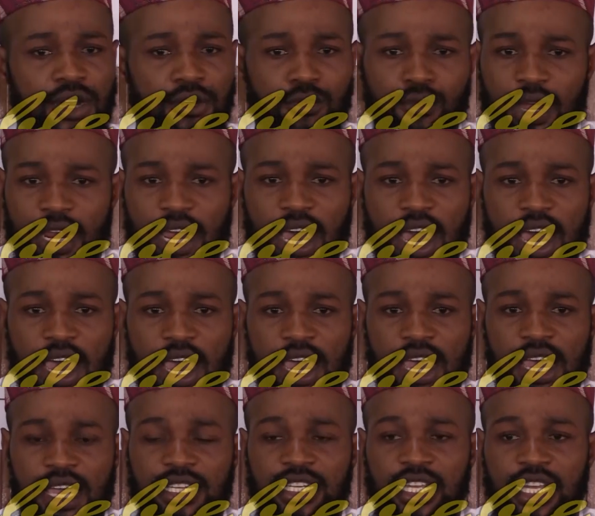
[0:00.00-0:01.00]

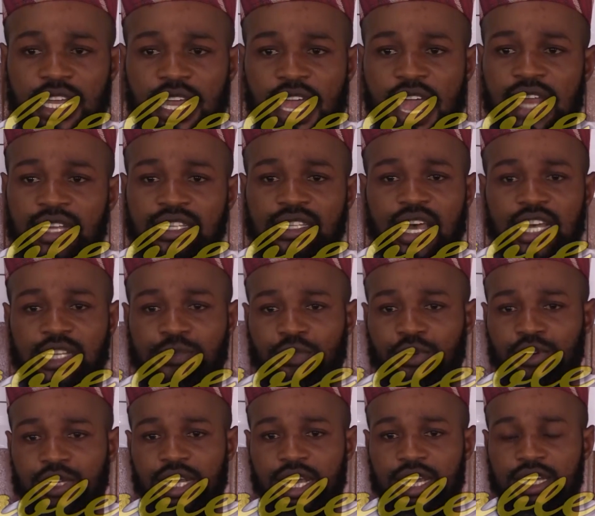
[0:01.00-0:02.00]
Whether the End SARS
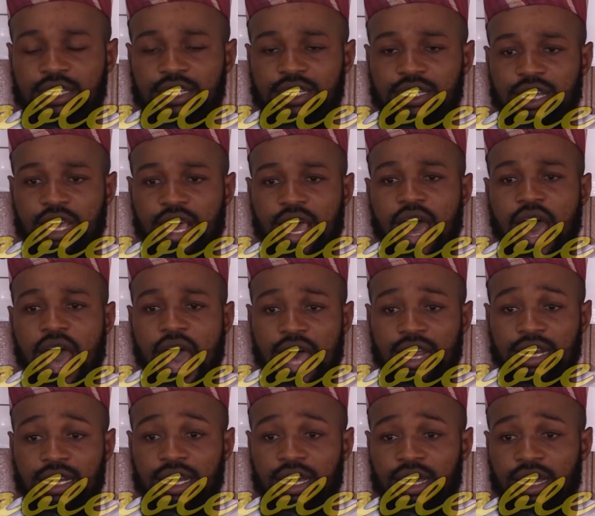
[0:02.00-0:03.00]
protest
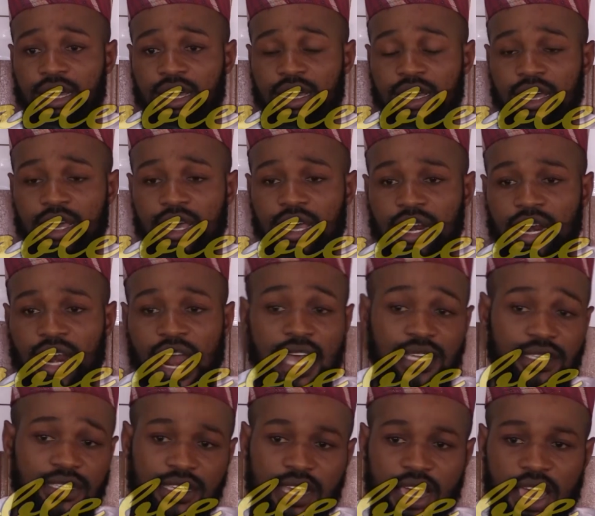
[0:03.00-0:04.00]
and the
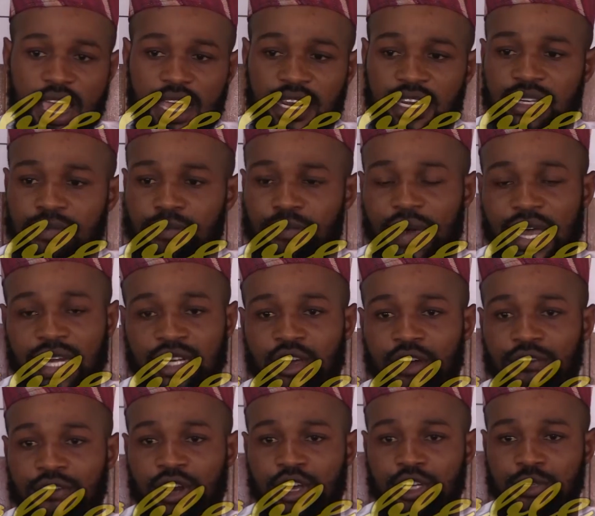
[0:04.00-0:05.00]
last End Bad
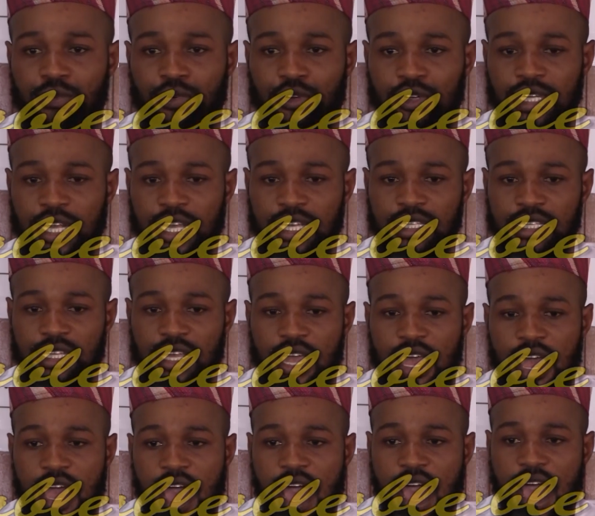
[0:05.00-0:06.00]
Governance protest
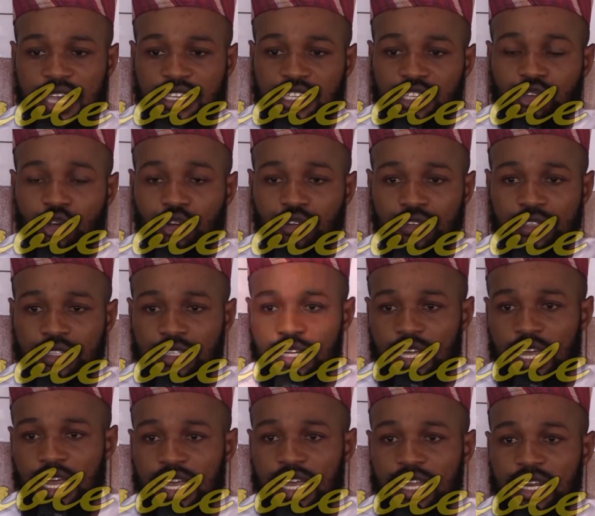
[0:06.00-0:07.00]
has shown
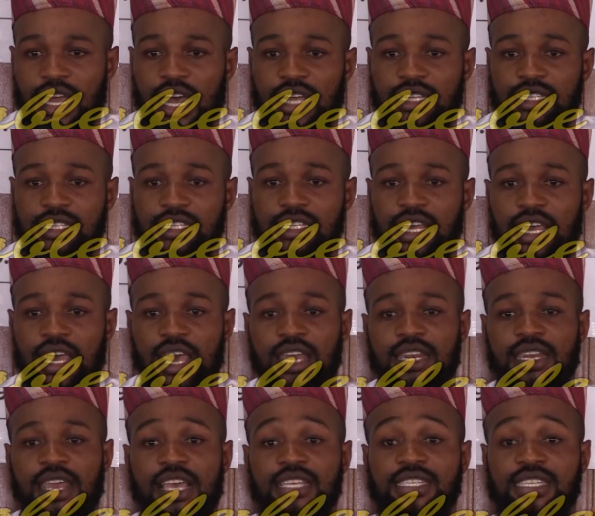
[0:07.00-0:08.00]
that
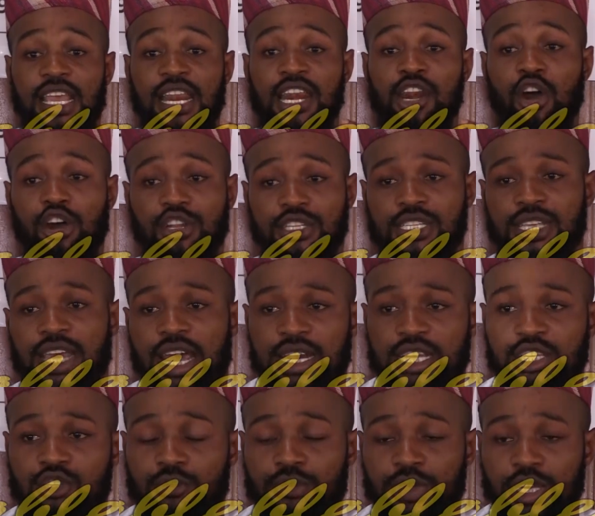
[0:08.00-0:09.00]
there is a lot that
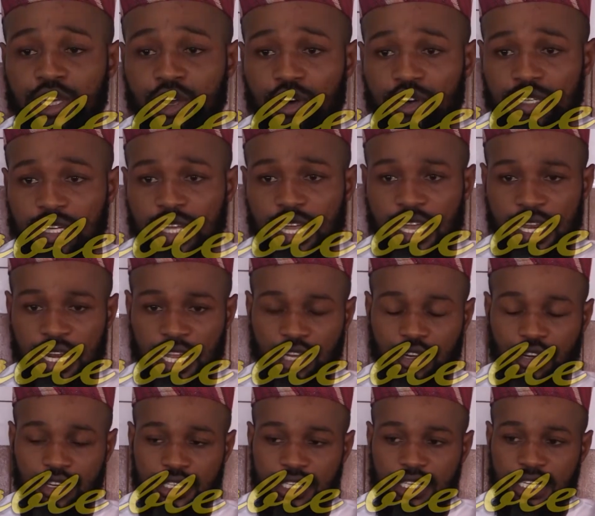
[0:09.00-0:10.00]
needs to be done in the
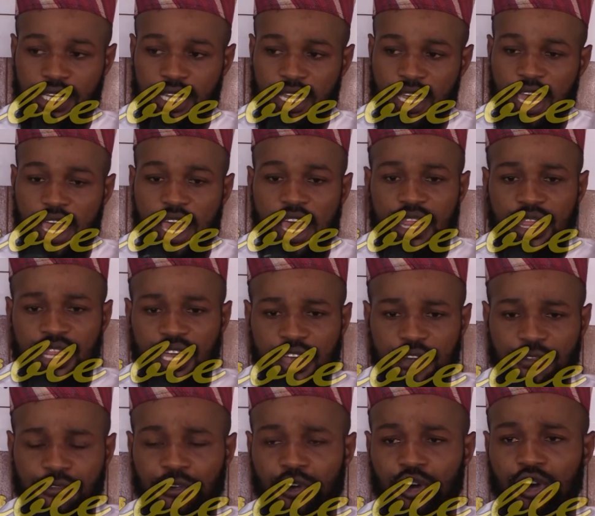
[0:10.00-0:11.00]
country.
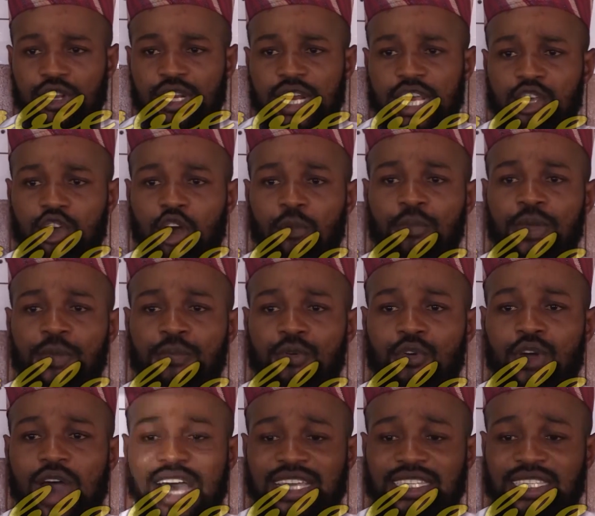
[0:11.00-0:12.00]
Therefore, the young
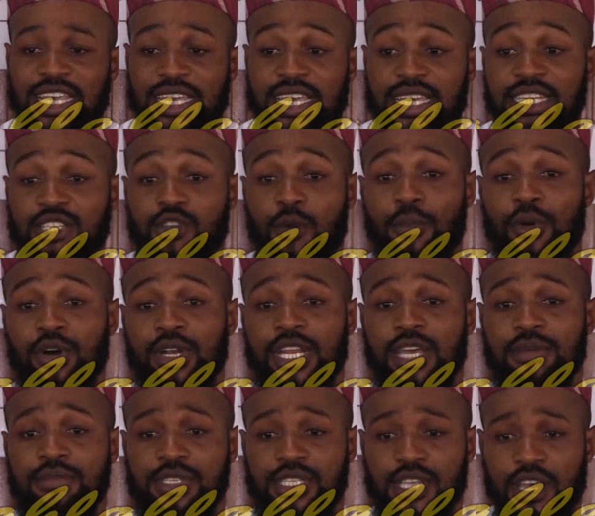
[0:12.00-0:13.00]
people are taking it upon
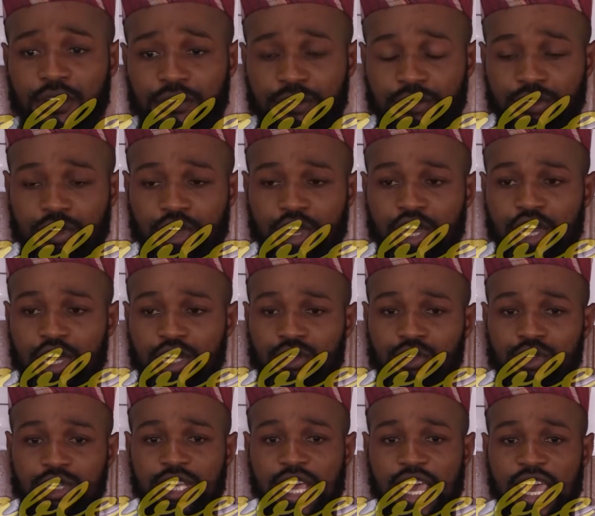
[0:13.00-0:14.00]
themselves
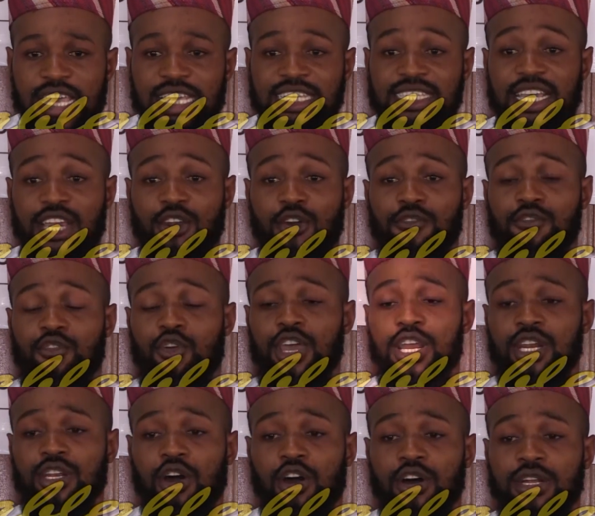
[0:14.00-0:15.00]
to say, instead of
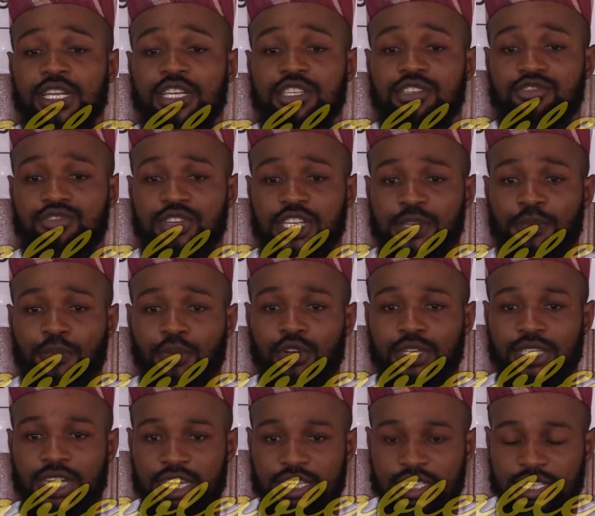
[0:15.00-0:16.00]
going on the street
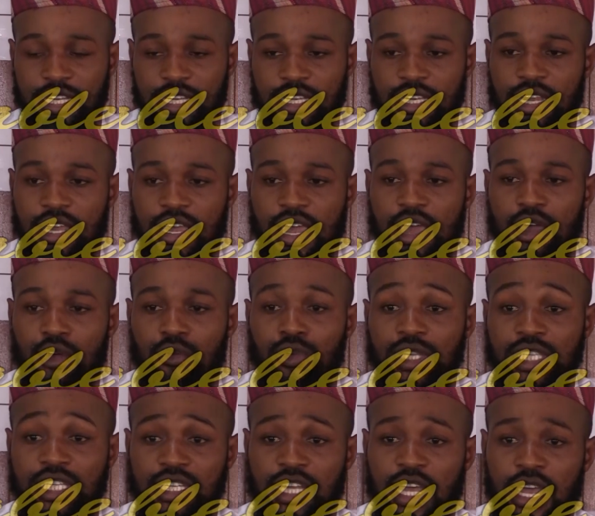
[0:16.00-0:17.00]
protesting
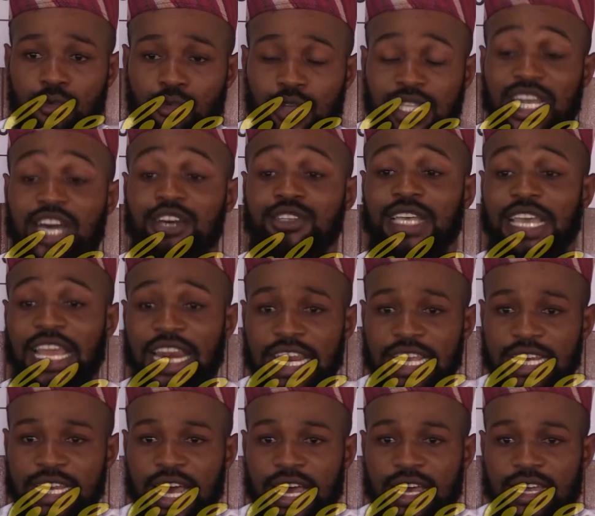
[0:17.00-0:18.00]
without a
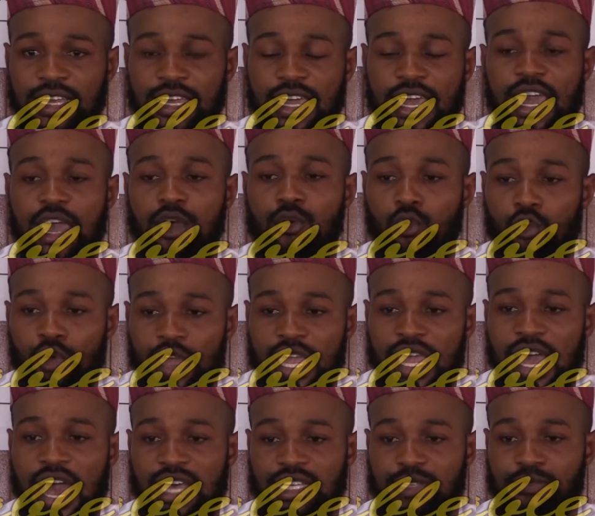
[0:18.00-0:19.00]
leader, we
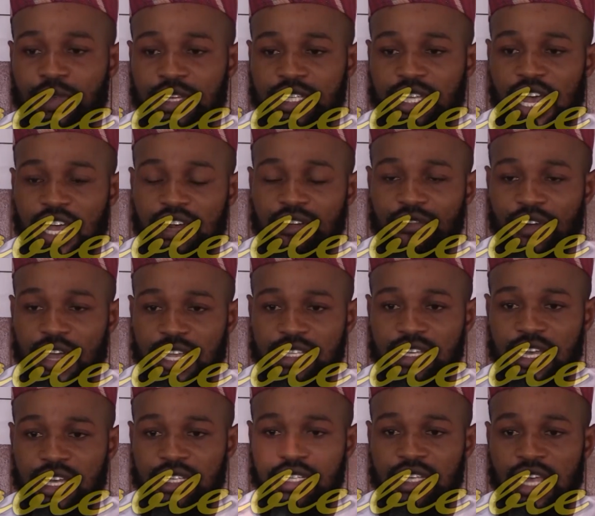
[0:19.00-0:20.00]
as special
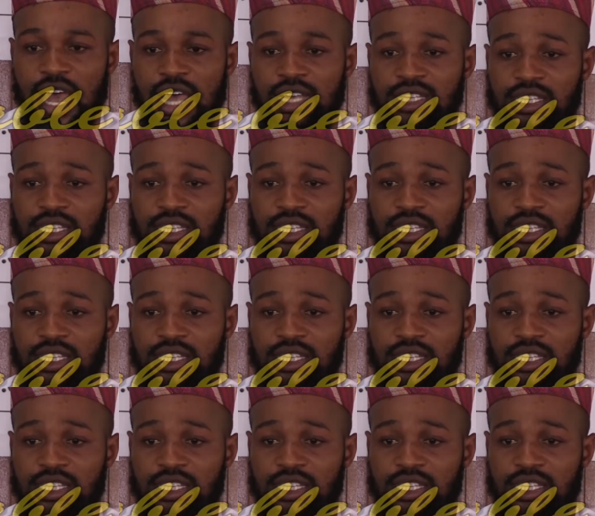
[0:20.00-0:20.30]
advisors and